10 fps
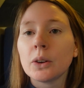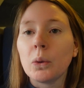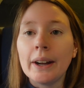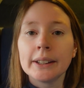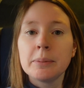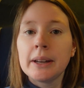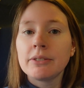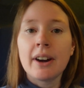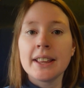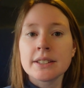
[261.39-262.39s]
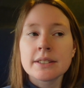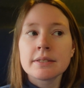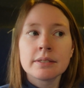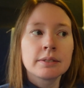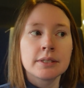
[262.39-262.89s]
quietly made friends
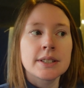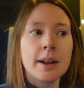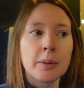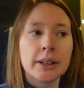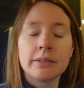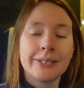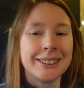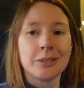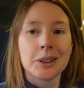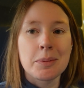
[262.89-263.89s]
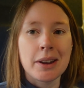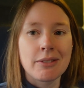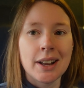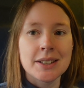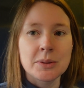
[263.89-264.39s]
with someone. We didn't really make
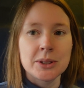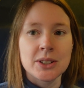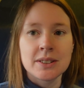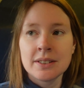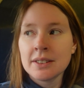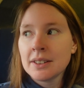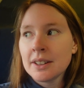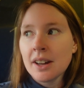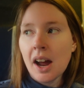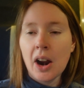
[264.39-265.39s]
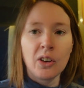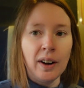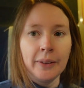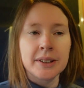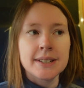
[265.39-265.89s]
friends, we just are
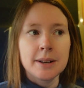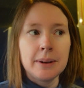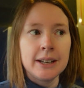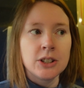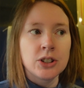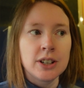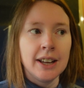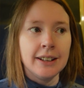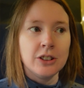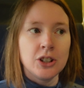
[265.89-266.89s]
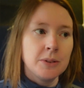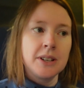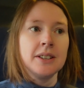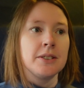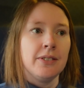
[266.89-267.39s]
around the same age, and she was
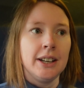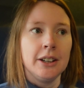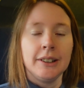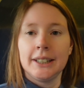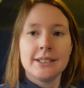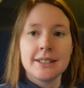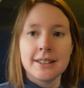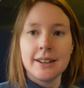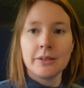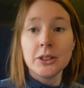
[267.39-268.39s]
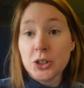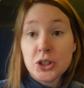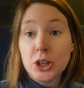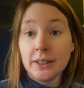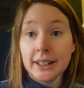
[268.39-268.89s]
also videoing, and it's like, we'll just
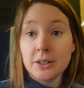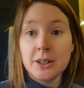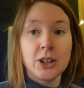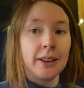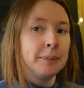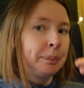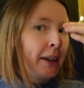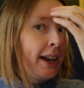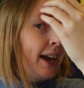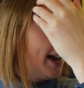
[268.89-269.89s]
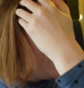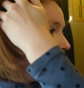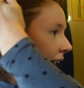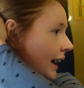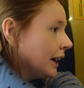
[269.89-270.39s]
chill next to each other.
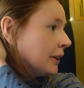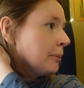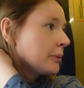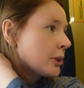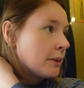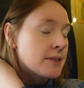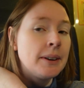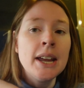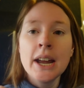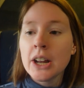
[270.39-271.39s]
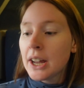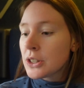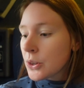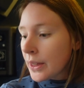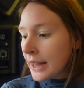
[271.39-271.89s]
So that was fun.
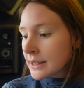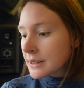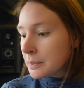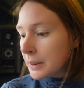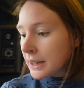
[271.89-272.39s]
So that was